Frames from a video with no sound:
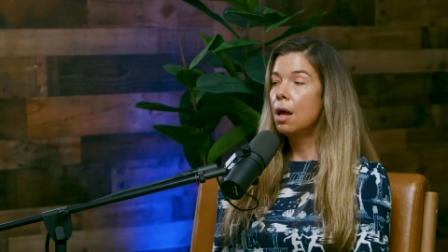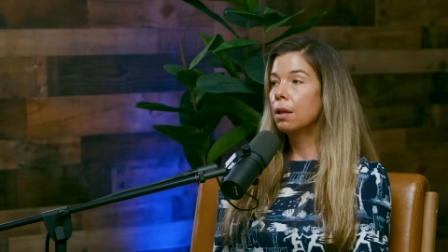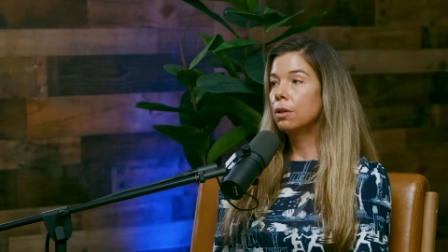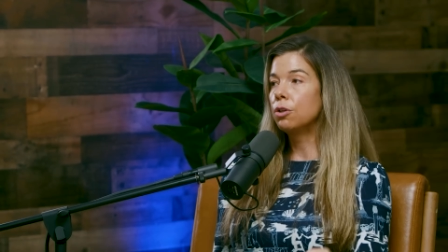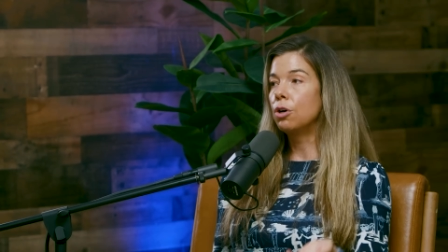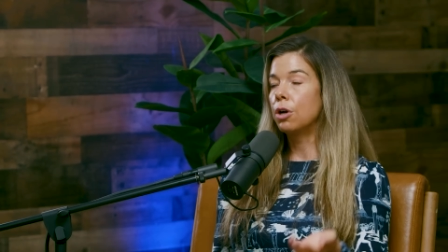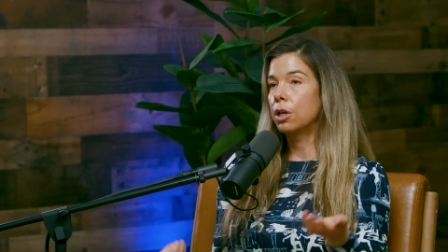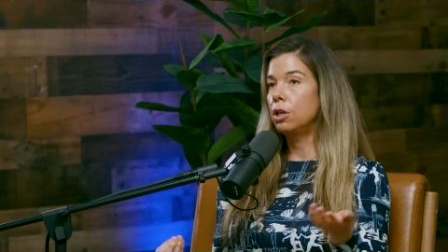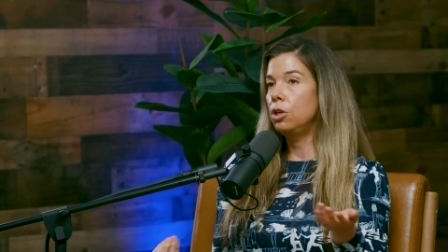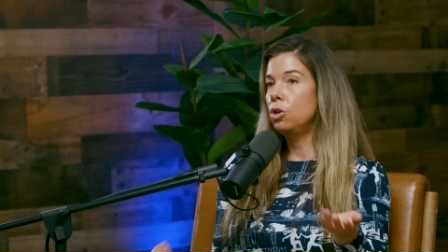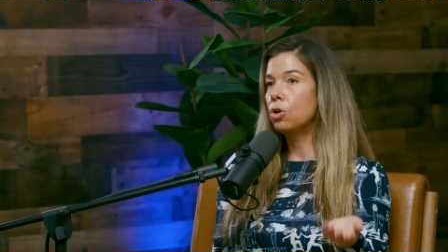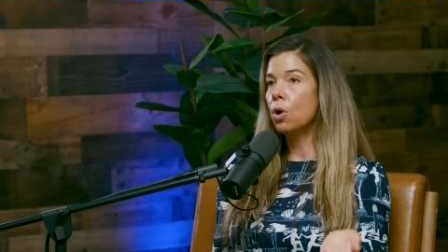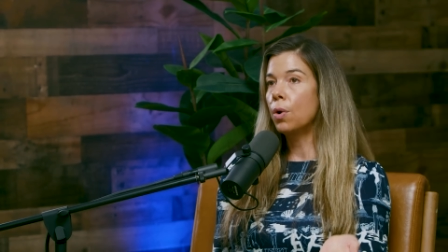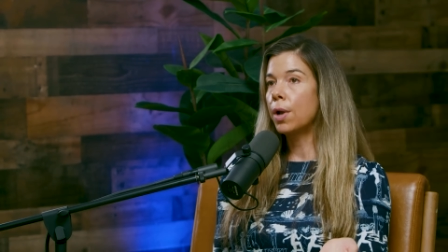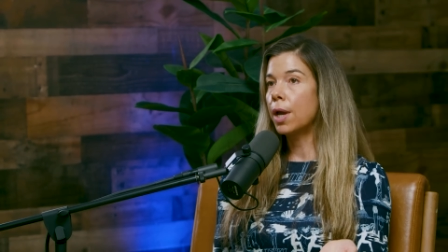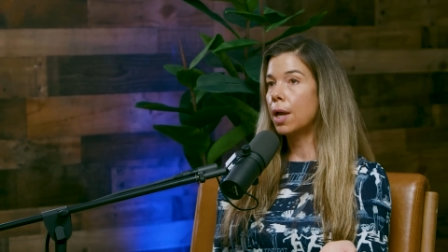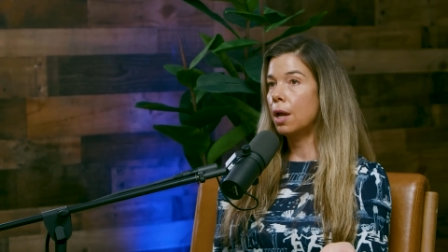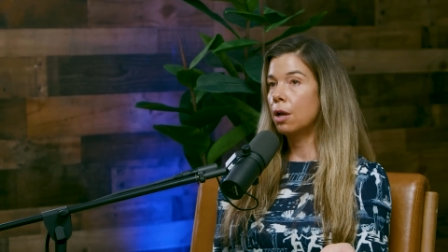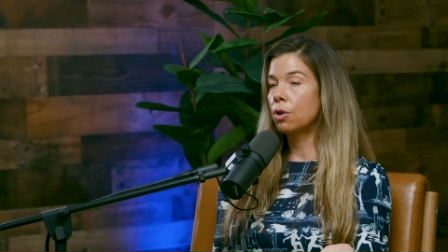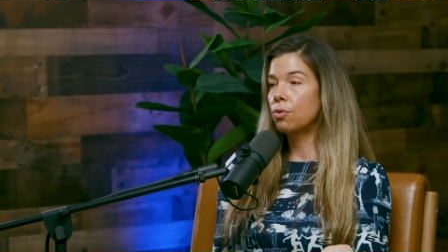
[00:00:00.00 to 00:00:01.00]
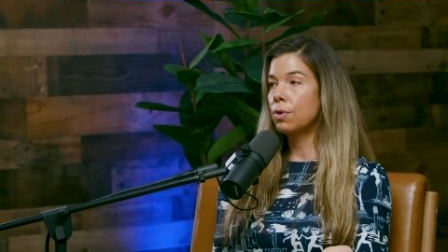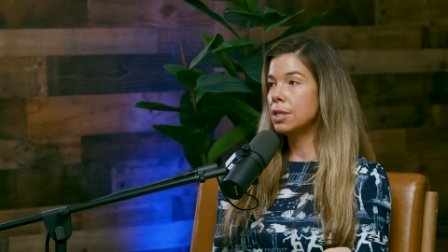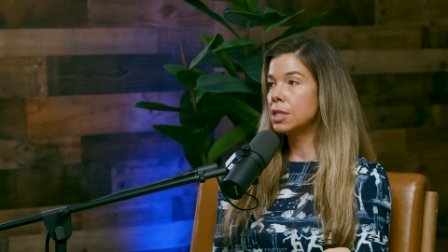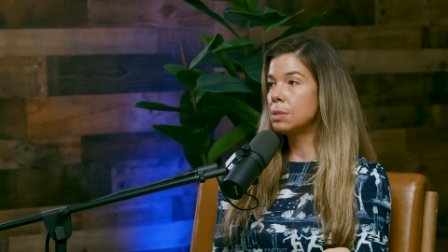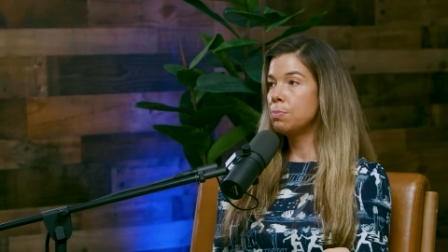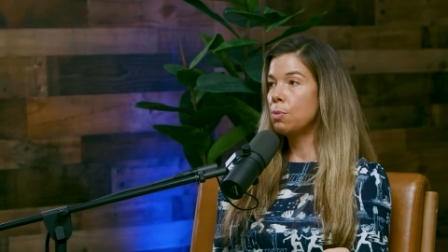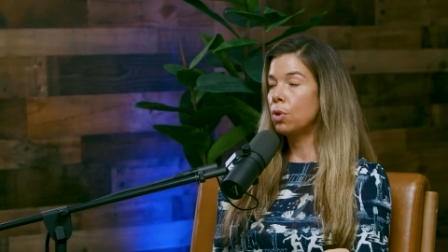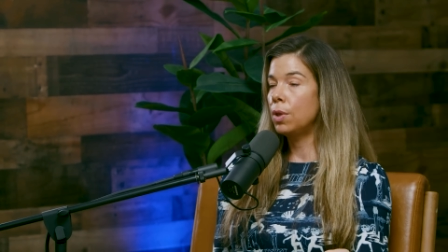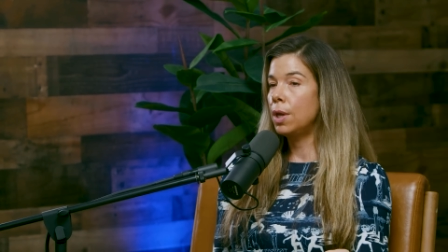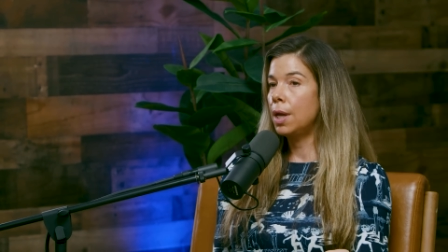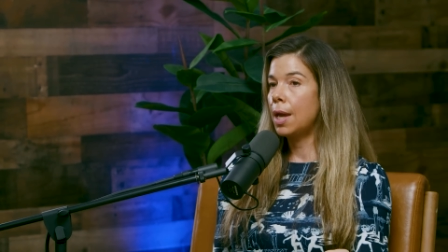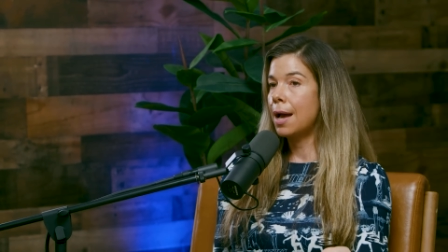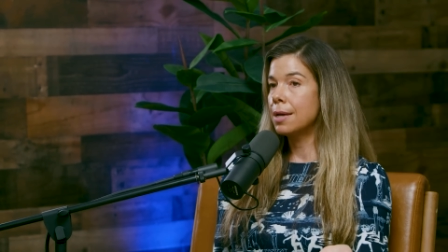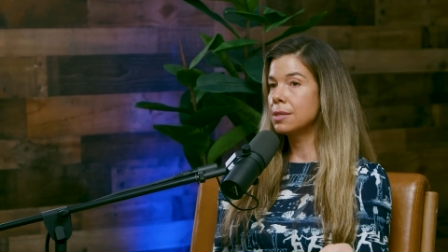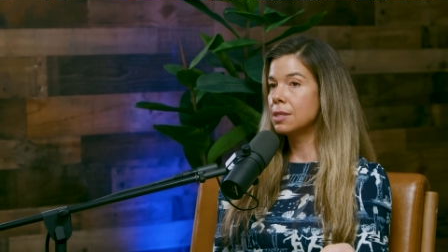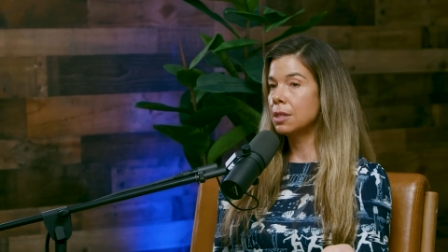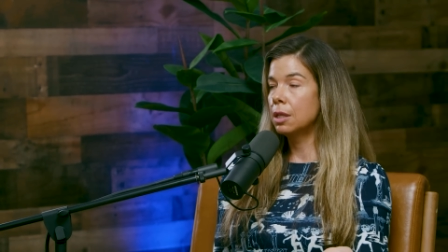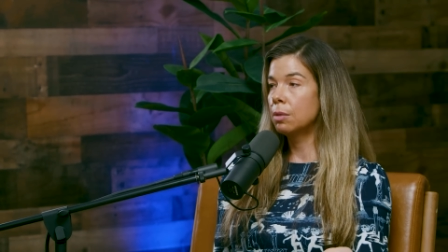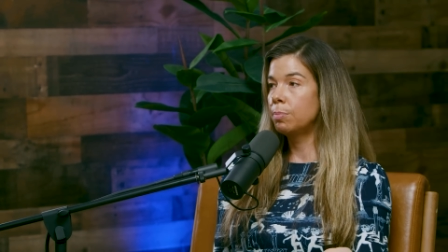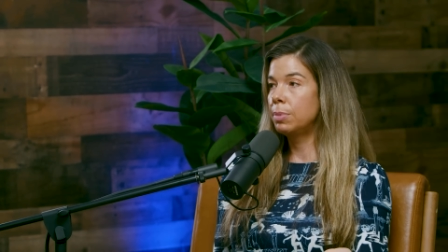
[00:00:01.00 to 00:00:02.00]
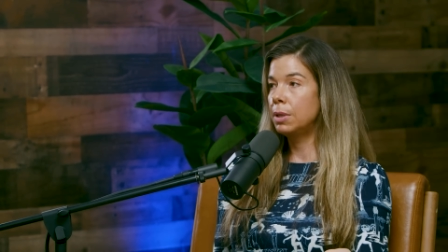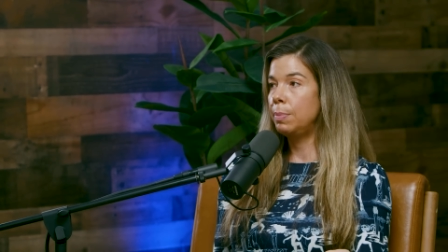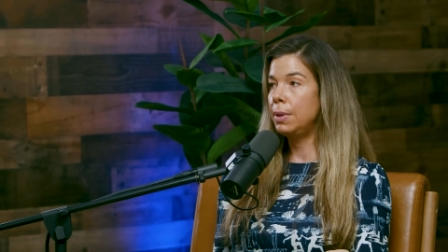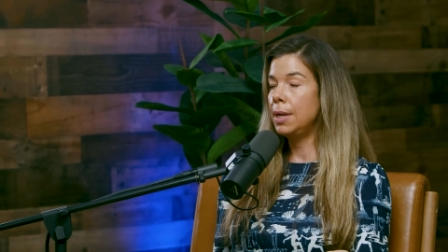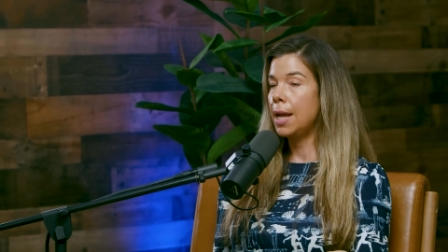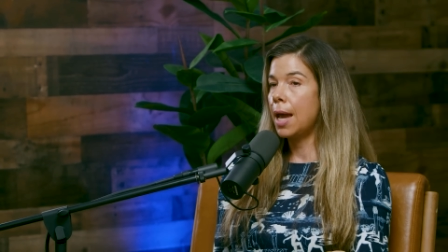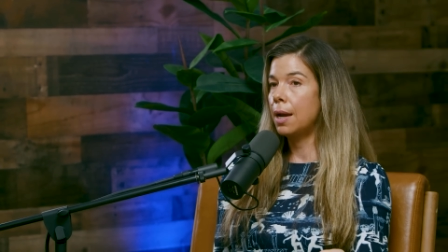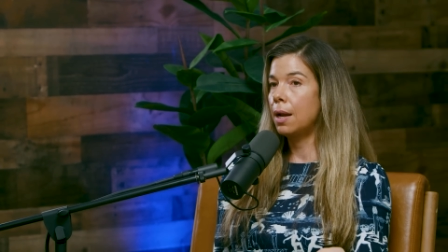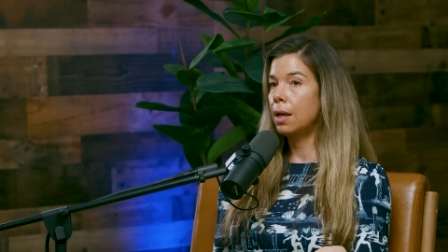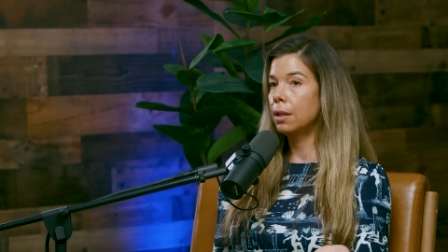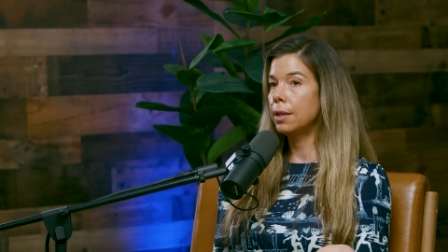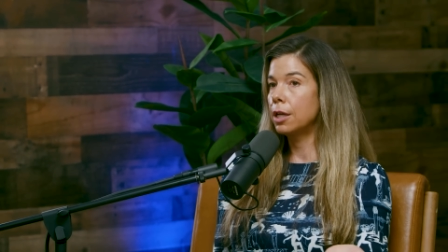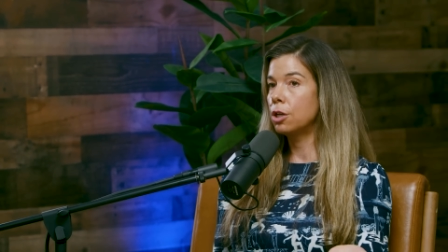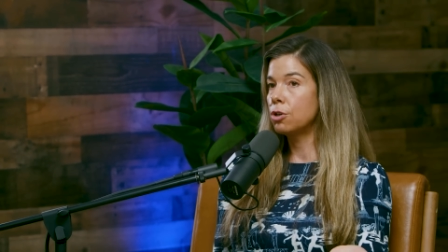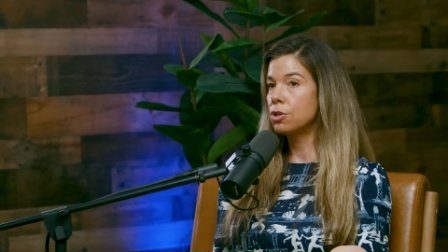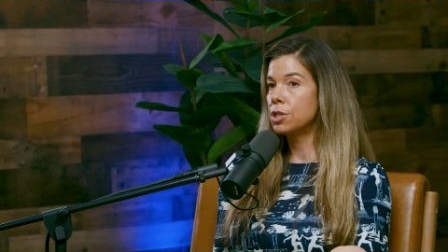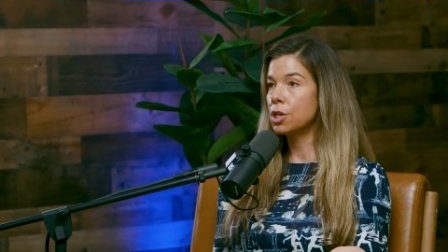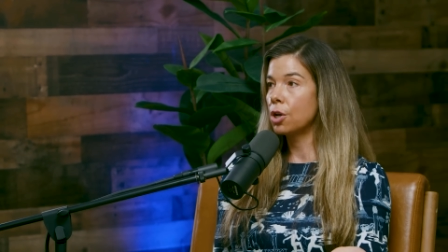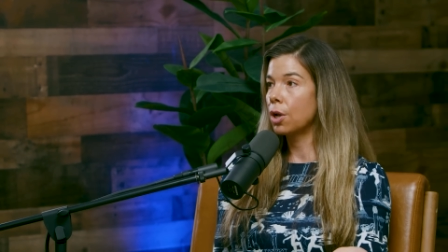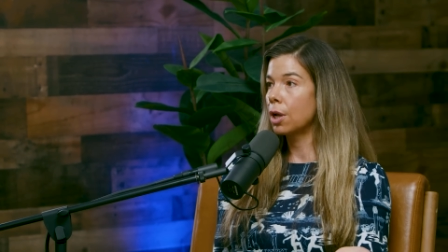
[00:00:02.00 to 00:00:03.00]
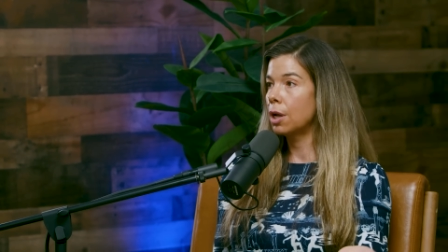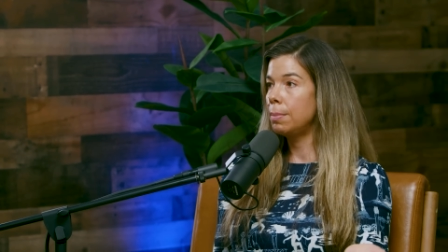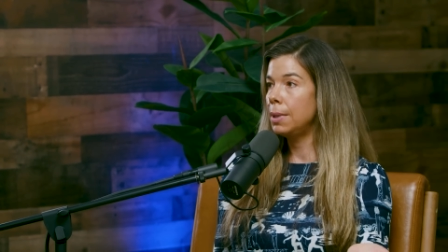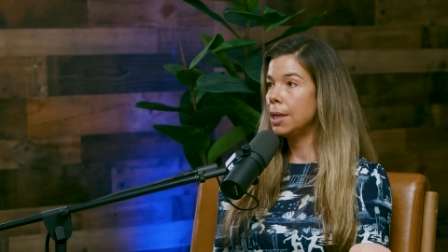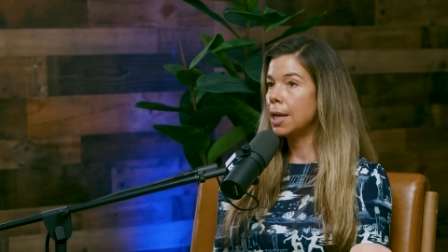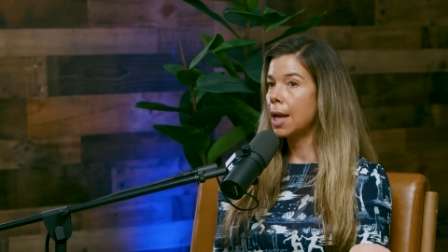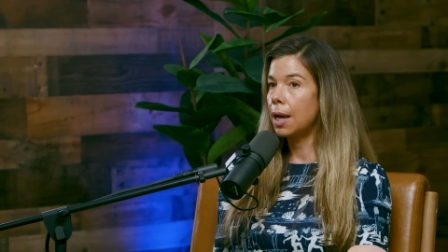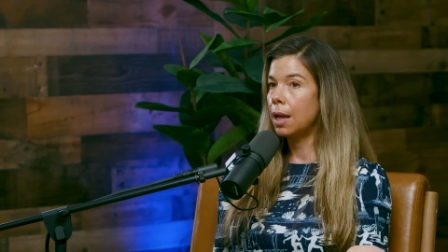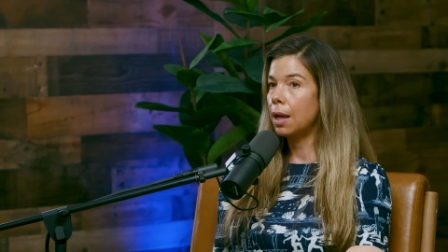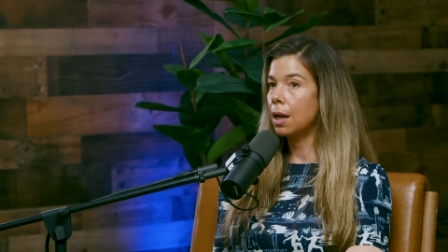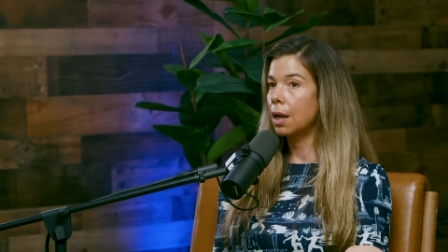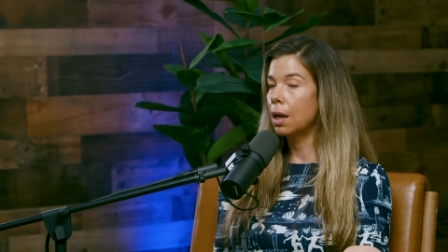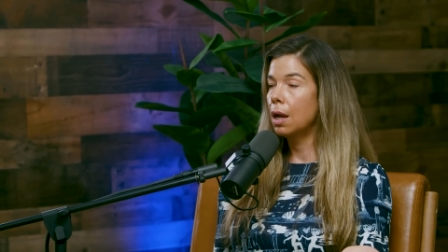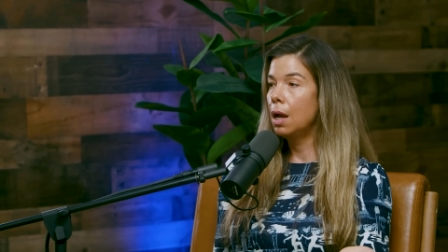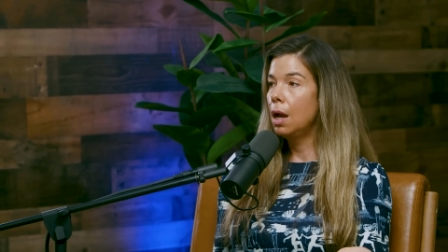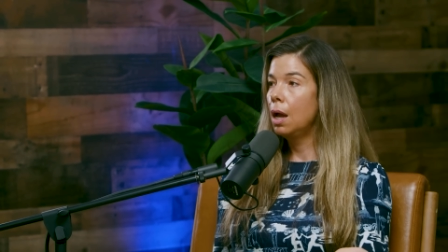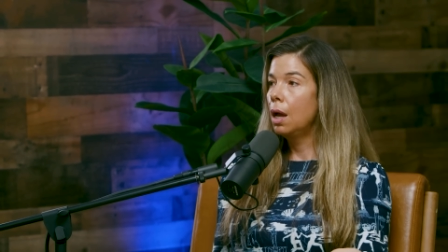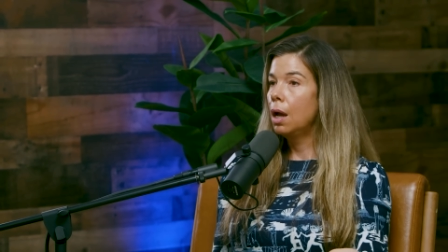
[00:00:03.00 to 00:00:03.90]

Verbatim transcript: look, you go get a green smoothie, it has a little bit of banana, like you're still going to be getting